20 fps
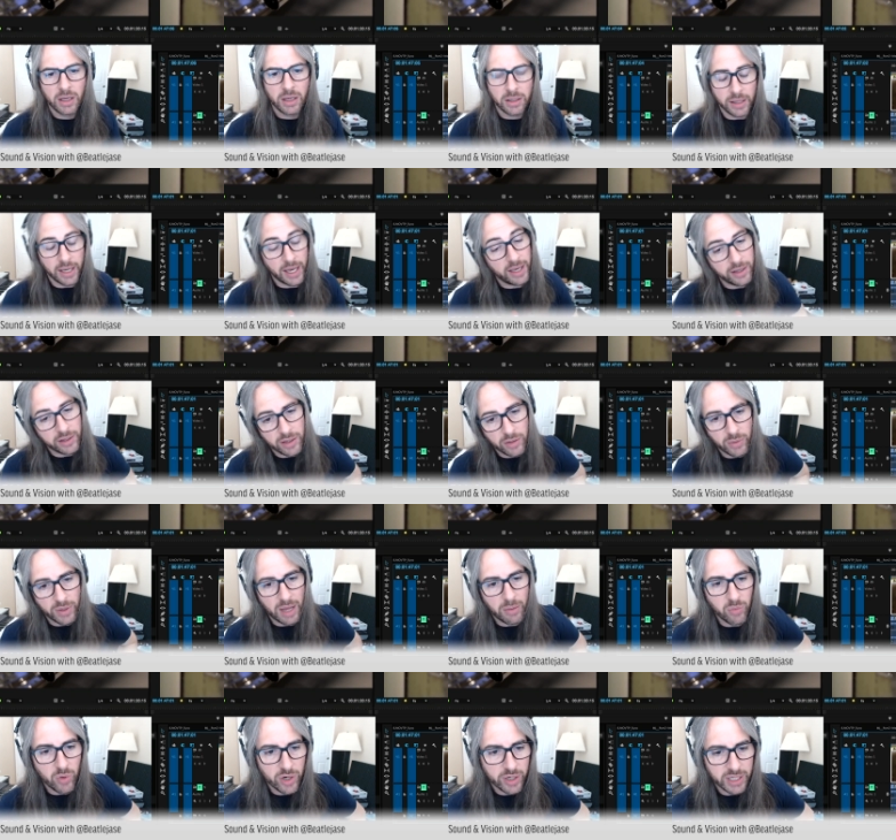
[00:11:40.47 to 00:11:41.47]
When
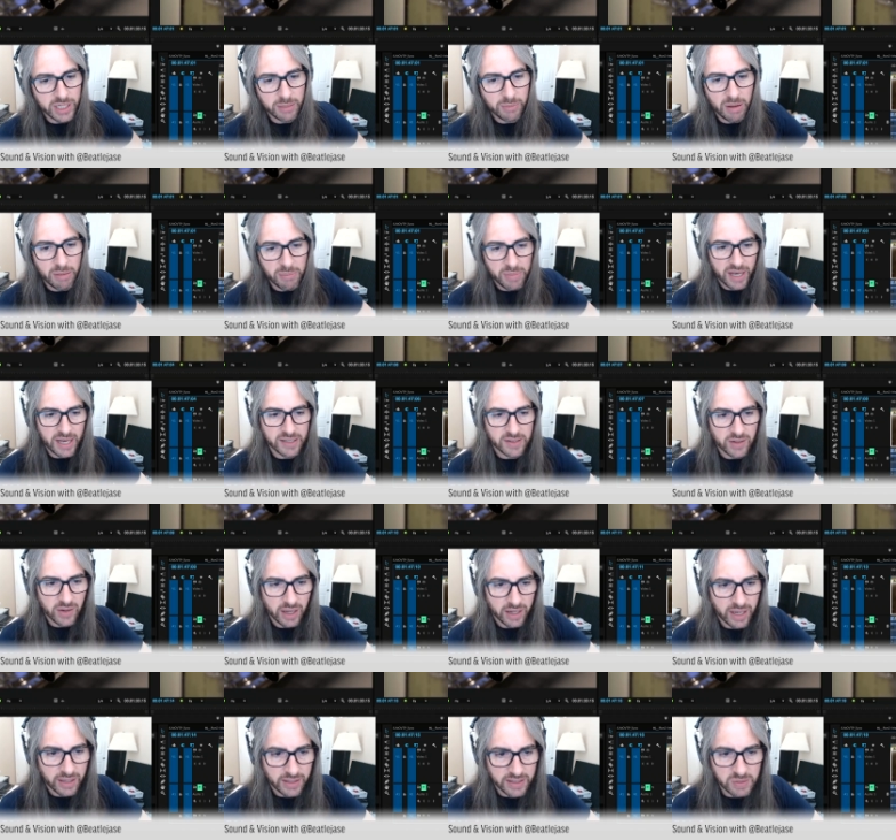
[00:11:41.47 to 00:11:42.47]
I'm working on my bikes,
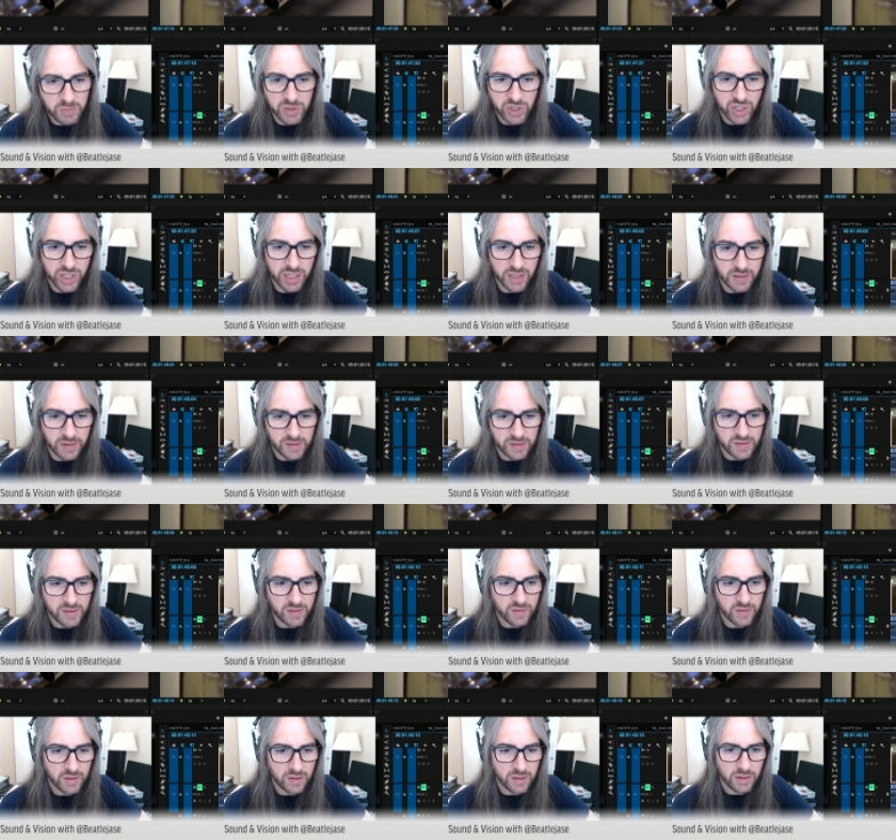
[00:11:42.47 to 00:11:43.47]
I got these
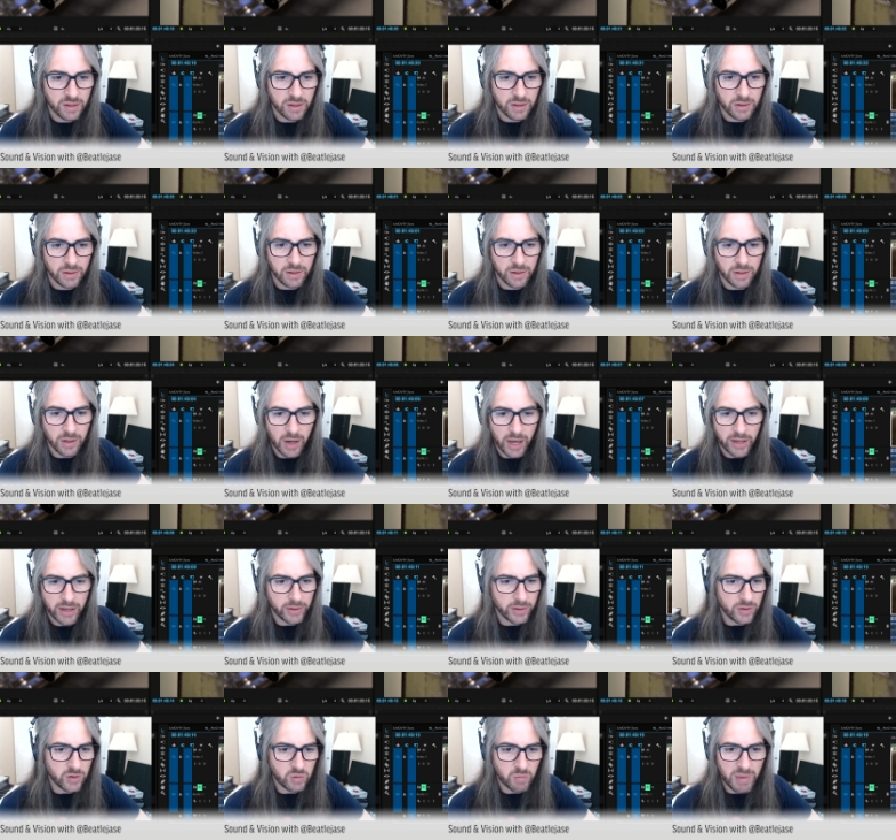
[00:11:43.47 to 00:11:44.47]
machines, I
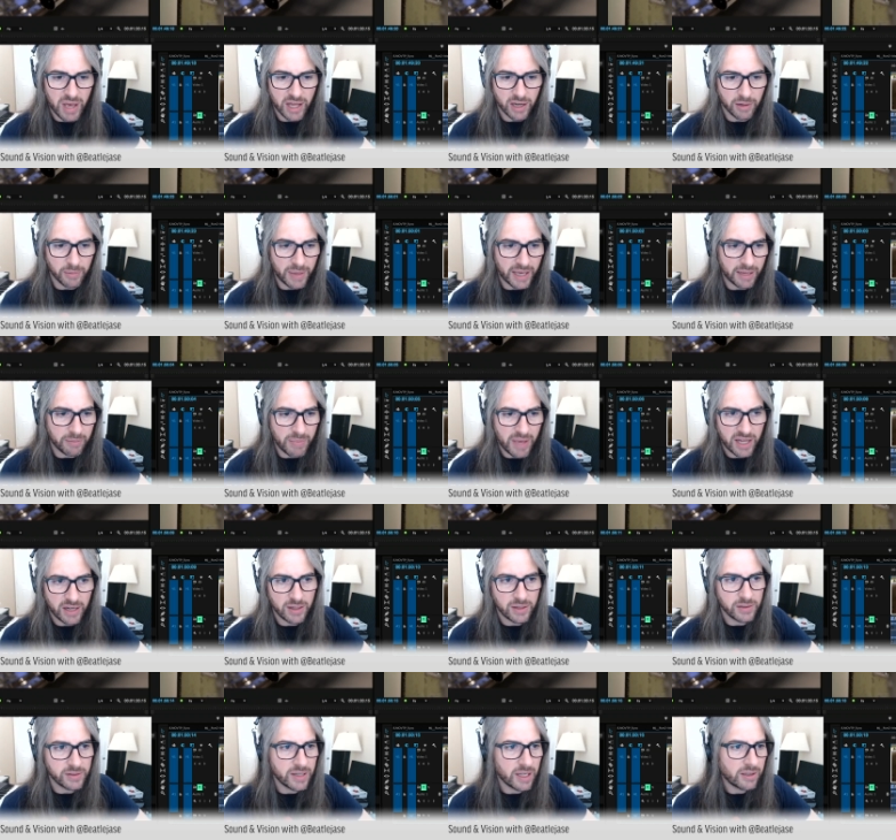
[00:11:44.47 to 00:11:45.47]
only use metal, man.
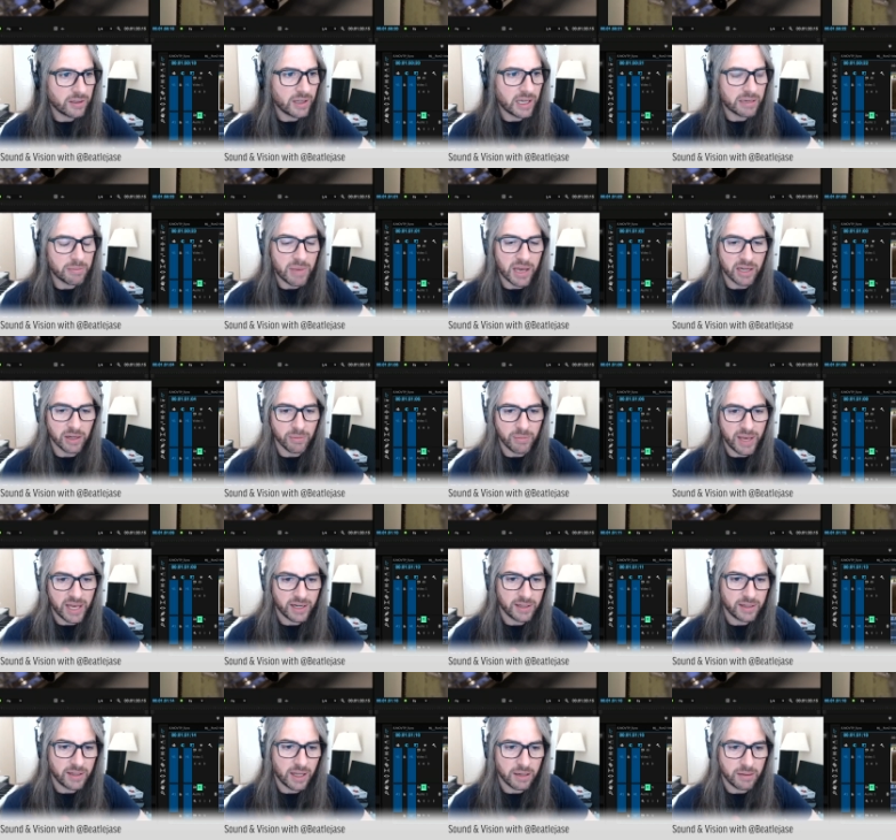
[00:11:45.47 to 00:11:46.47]
Metal is nothing like metal.
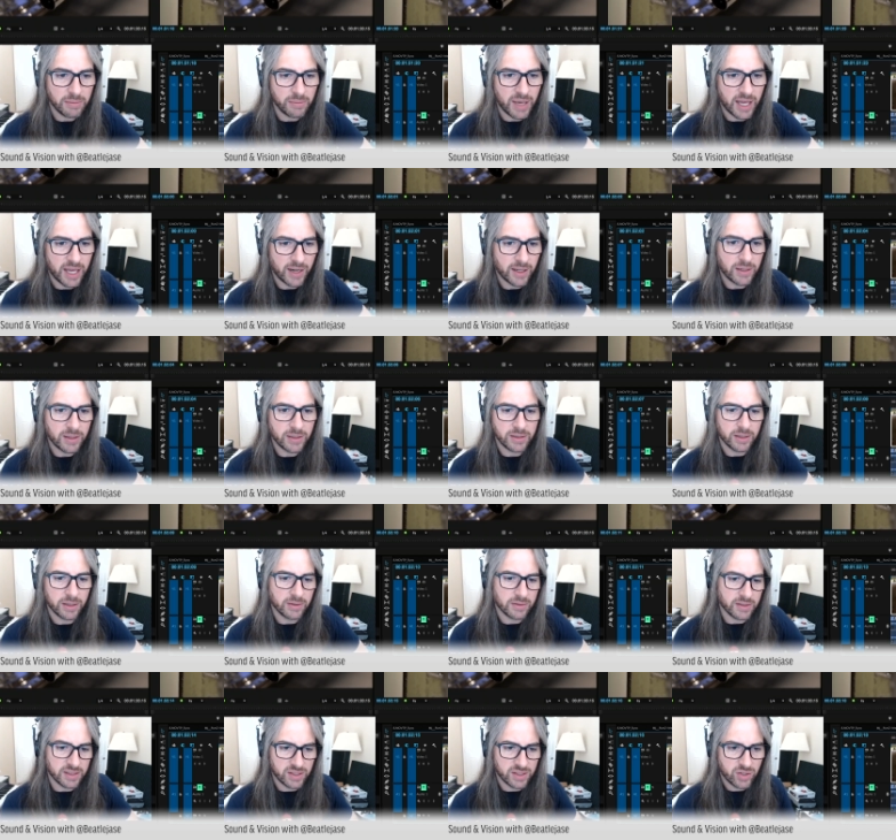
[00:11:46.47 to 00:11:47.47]
Metal on metal,
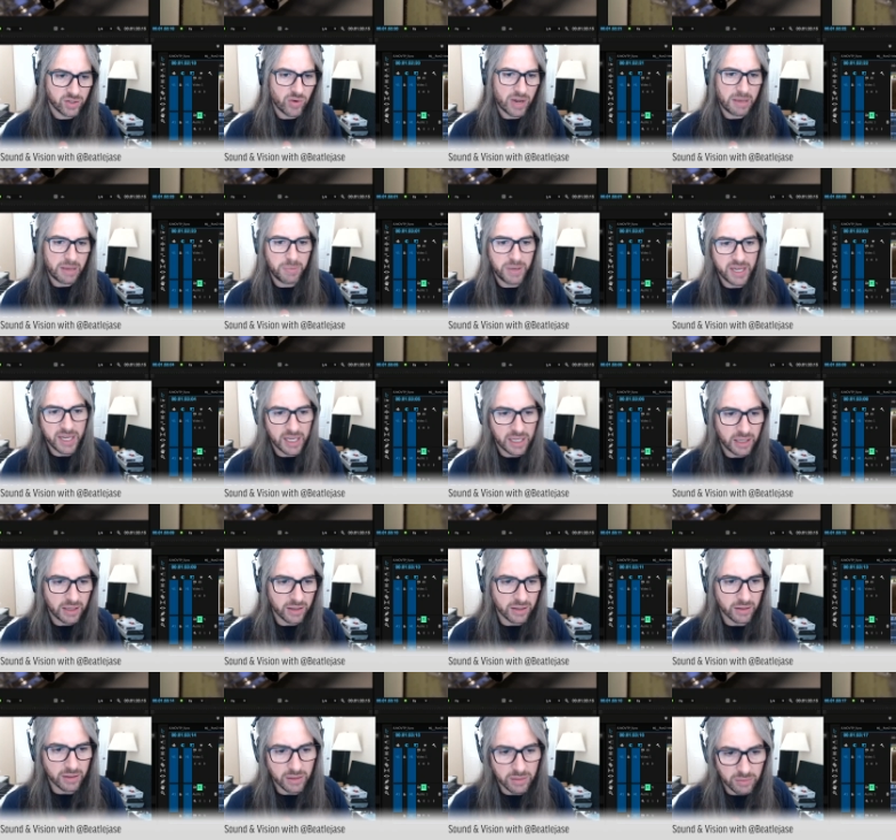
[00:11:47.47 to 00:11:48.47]
the scraping,
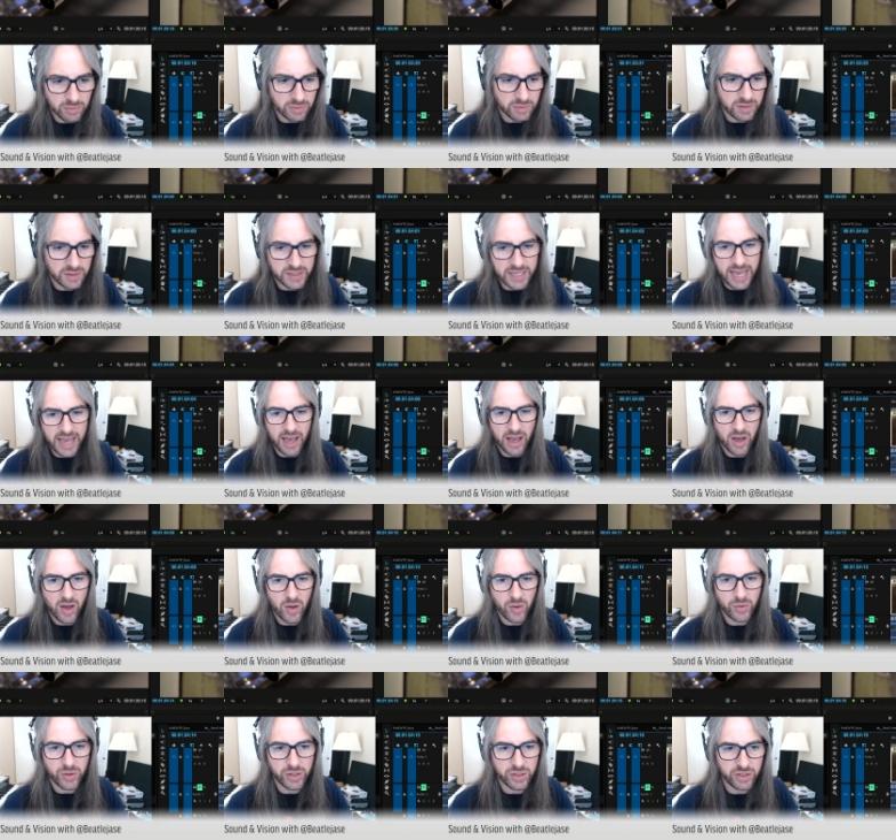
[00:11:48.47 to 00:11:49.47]
the
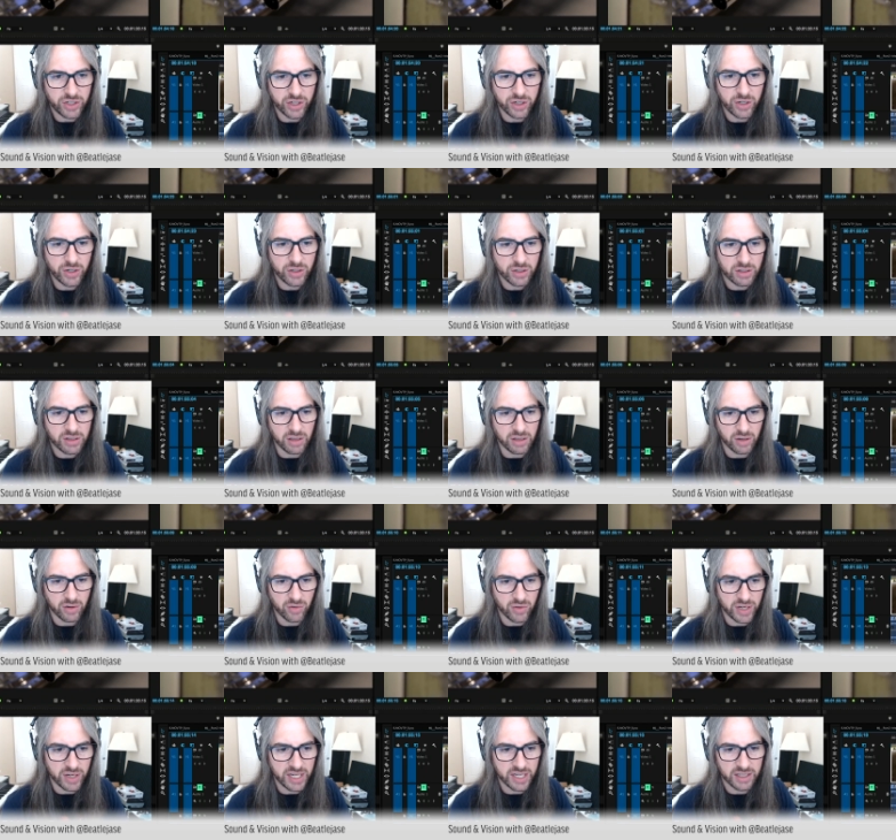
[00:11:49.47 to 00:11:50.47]
sound, the dirt, the
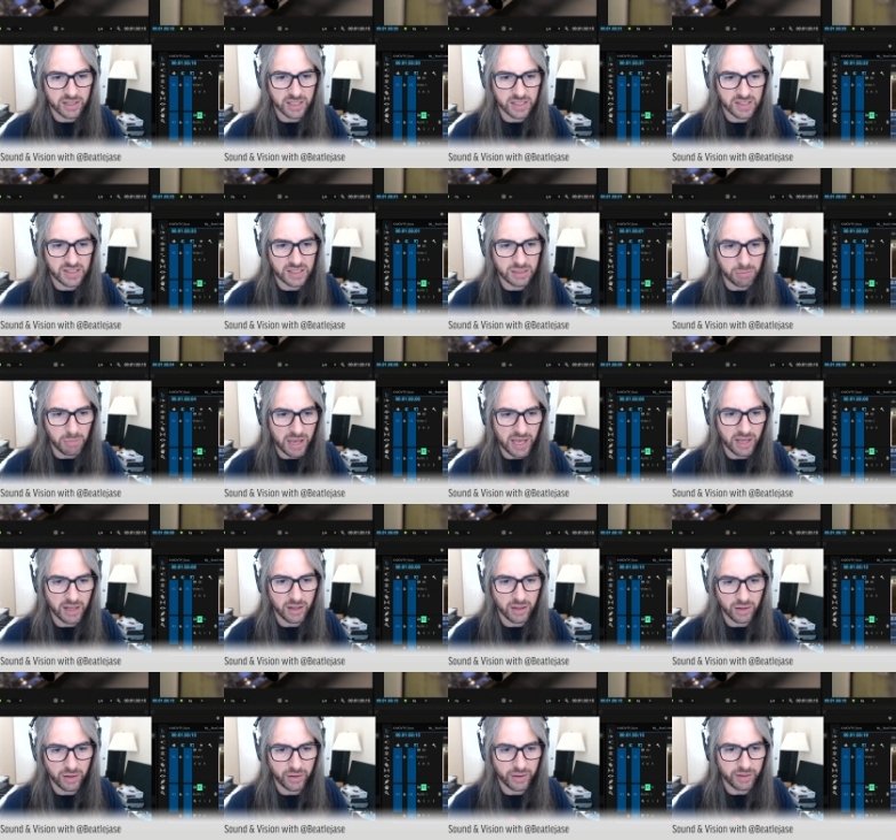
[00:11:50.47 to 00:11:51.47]
grit, the
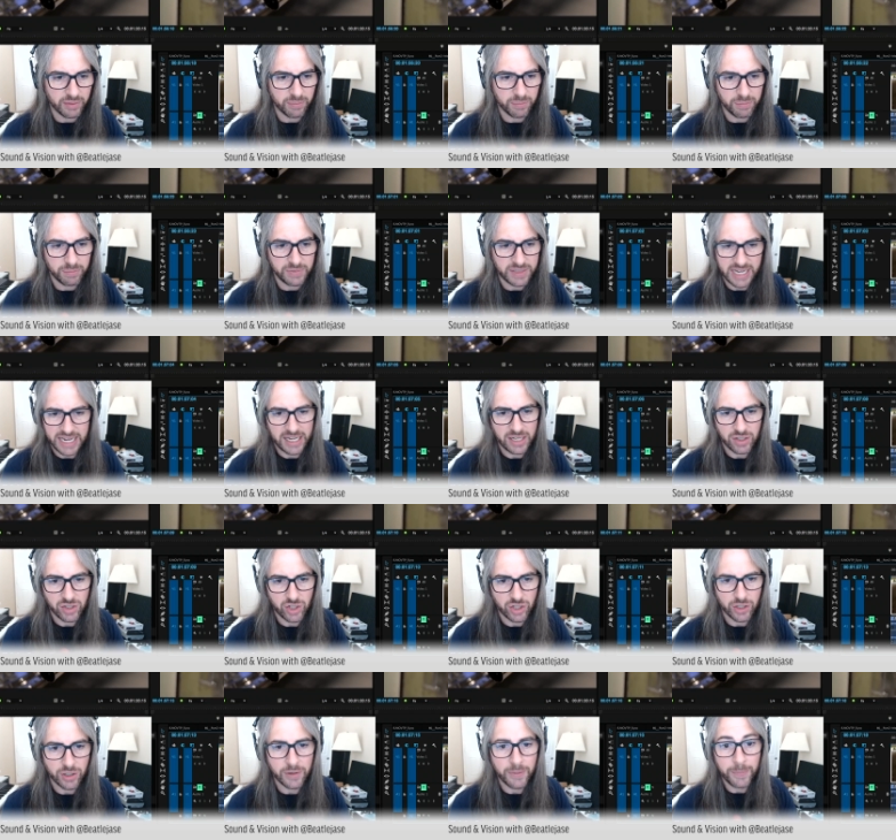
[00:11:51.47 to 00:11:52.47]
smell, the
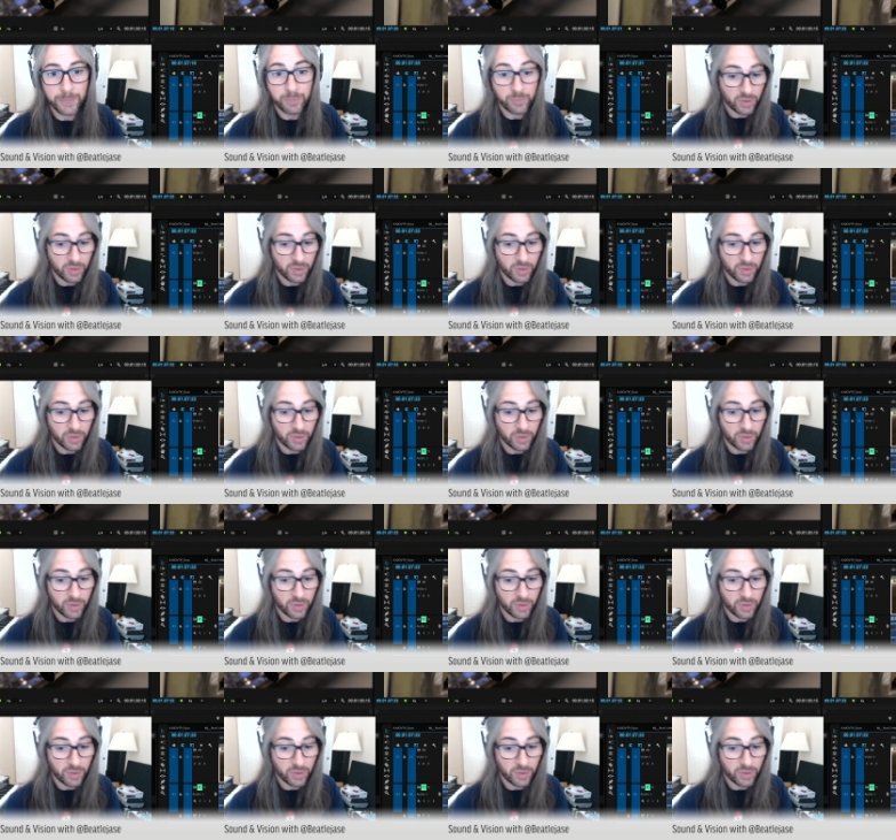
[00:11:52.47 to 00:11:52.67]
danger.